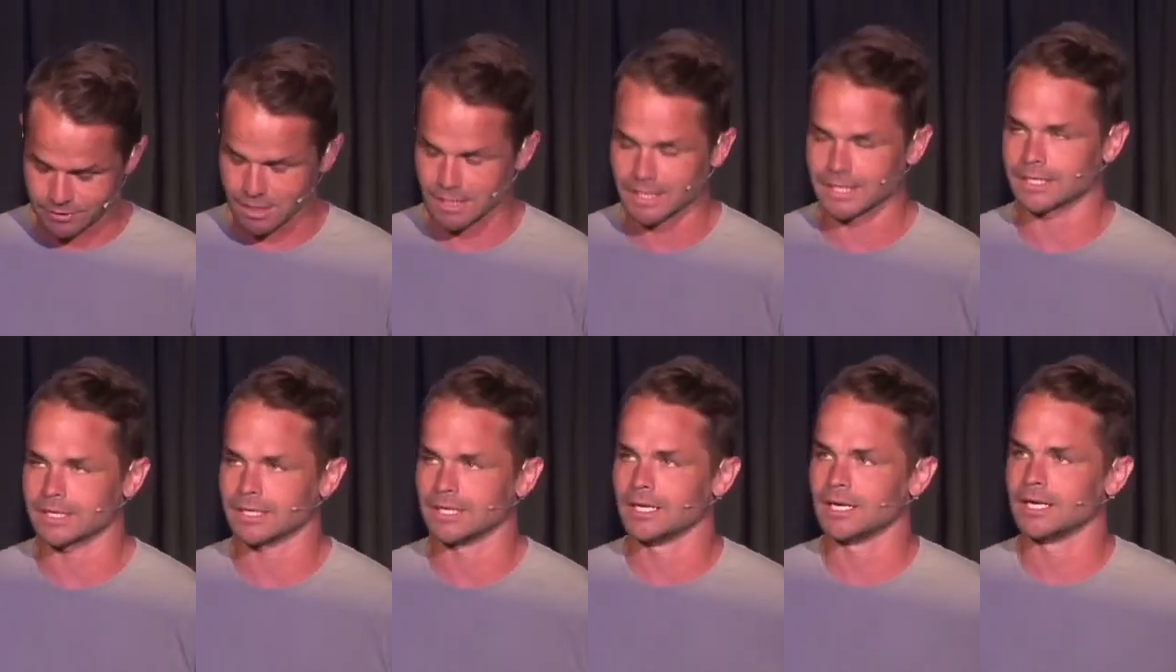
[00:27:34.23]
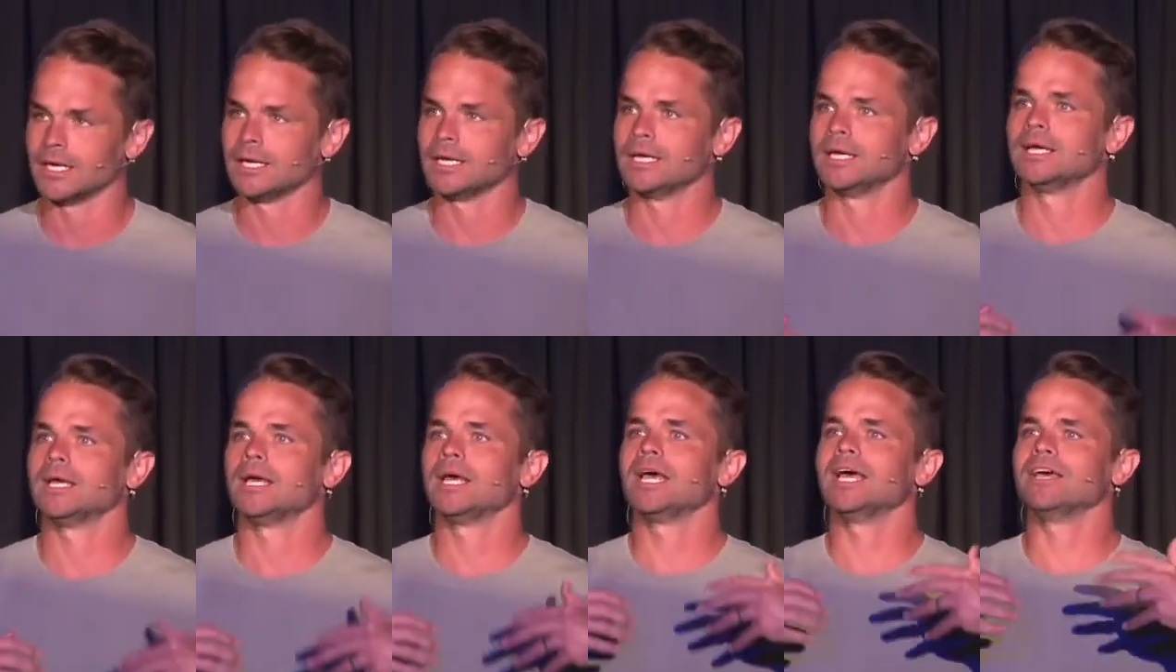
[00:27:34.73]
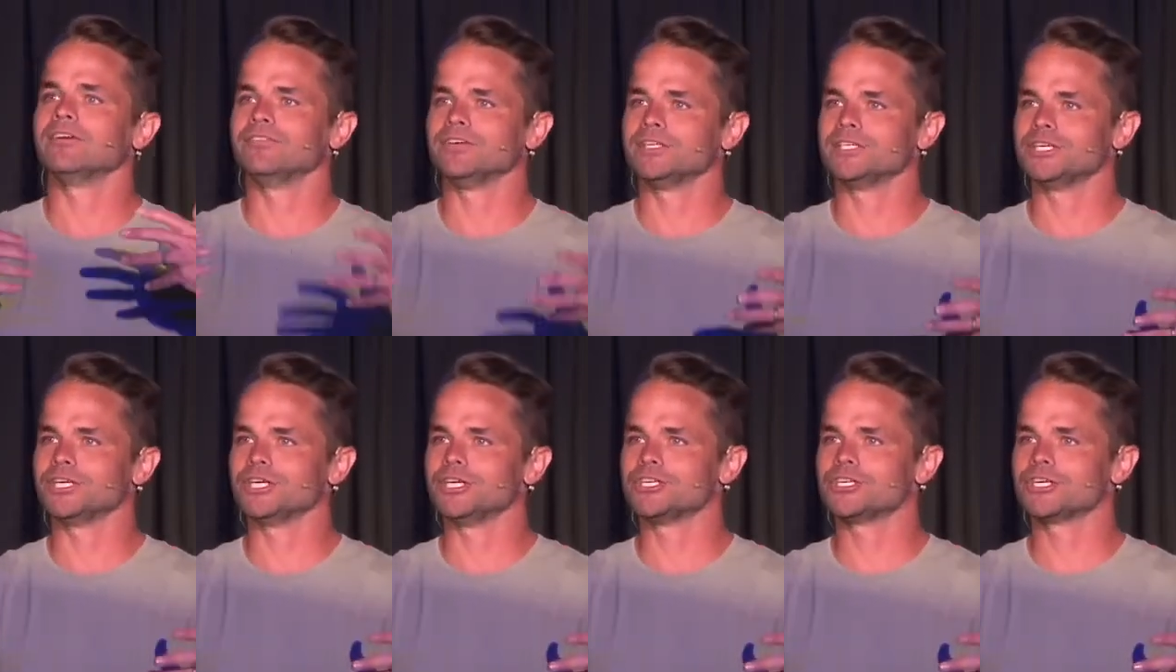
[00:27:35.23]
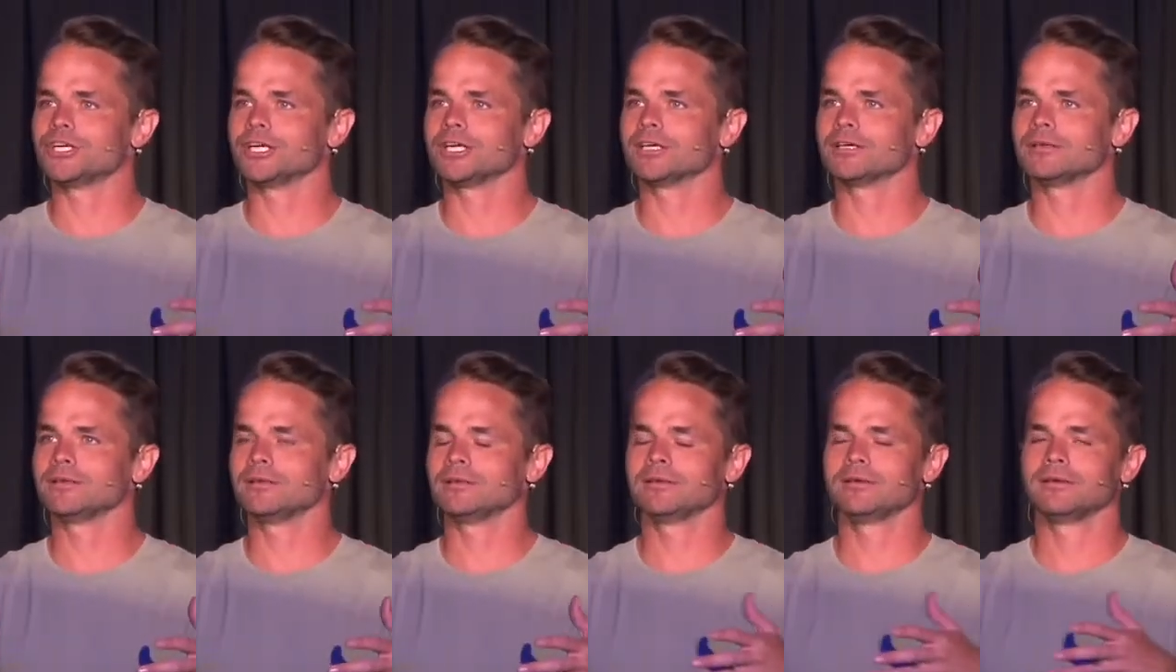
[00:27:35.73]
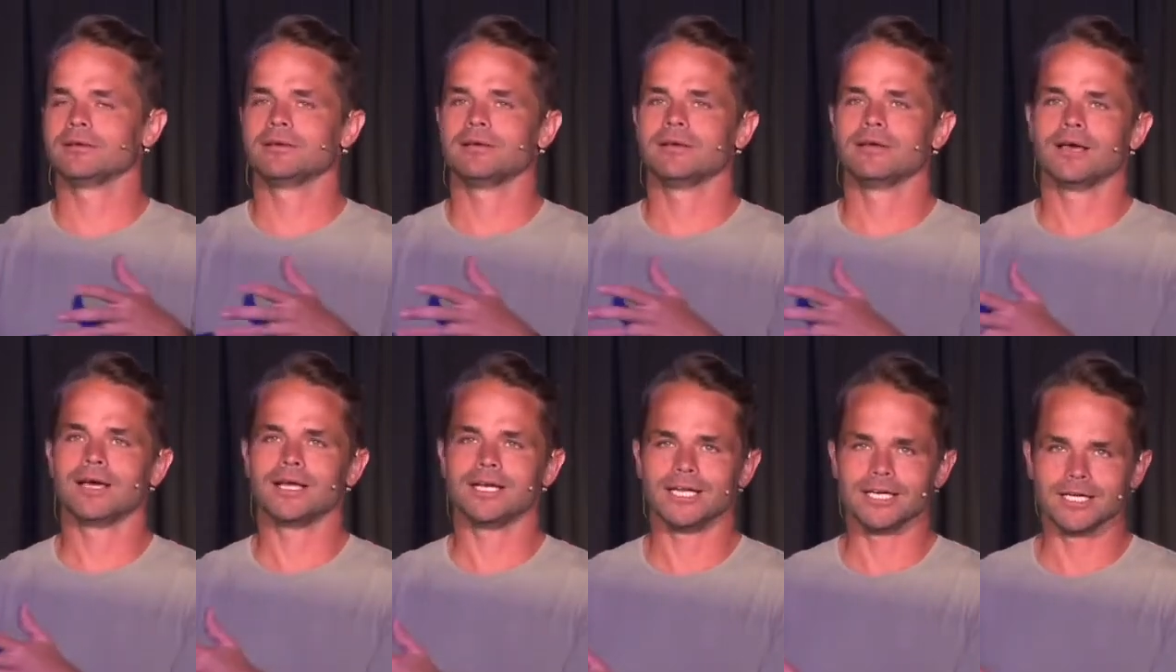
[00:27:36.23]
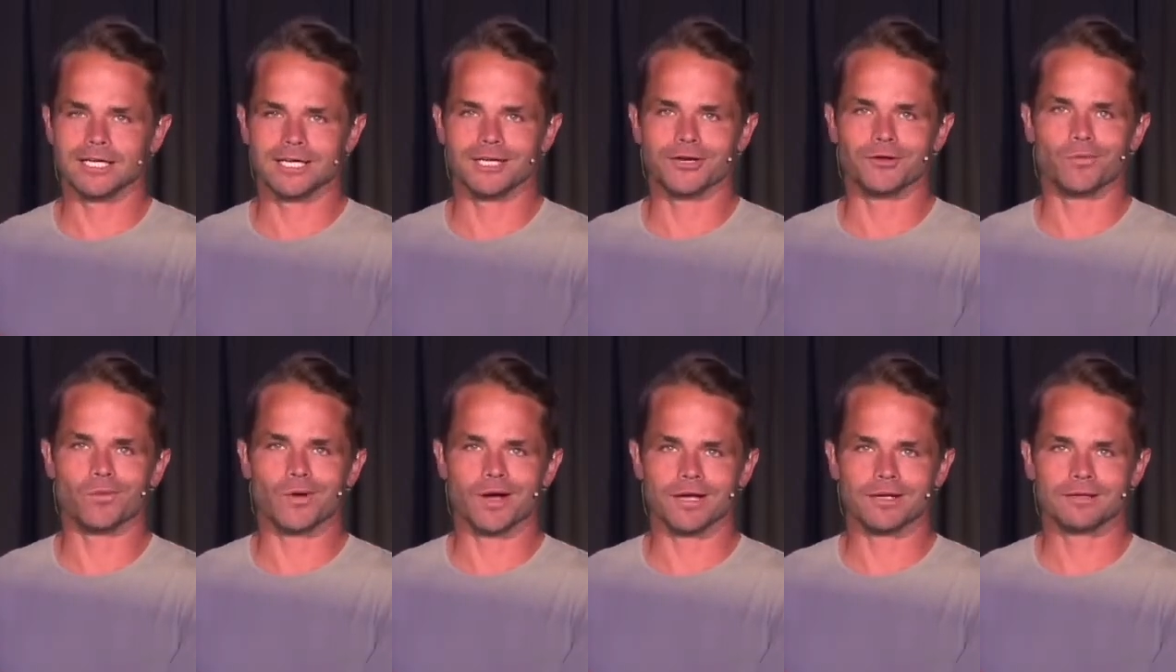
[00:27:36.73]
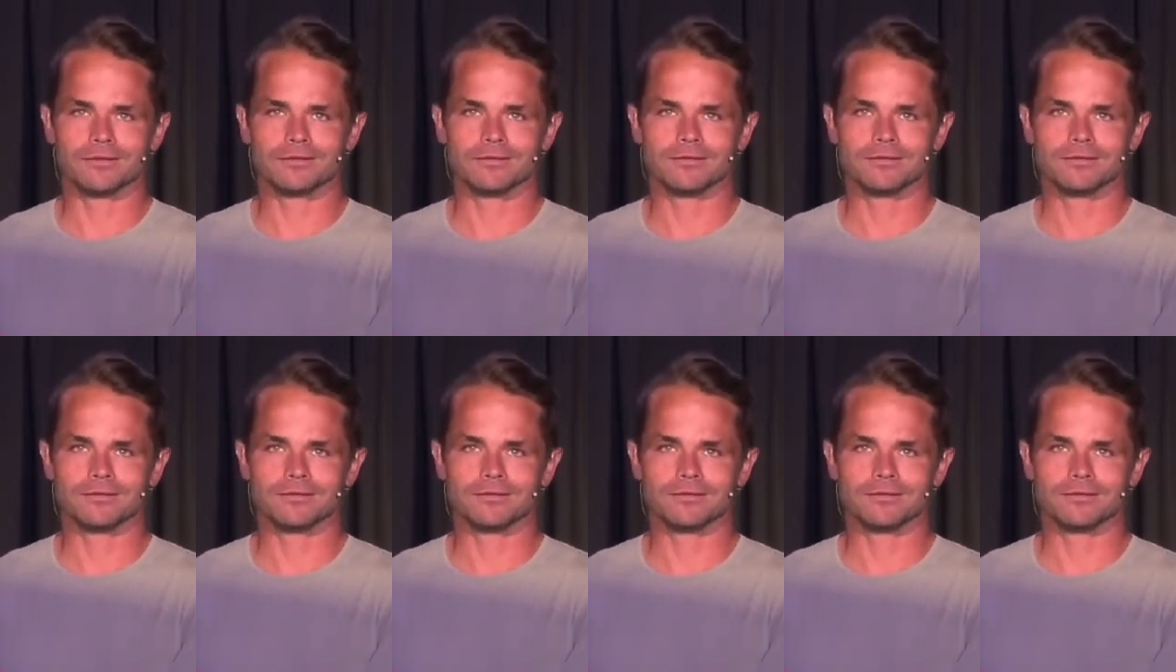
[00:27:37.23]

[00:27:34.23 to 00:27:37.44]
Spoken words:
Like, heavy teaching, I need to get away.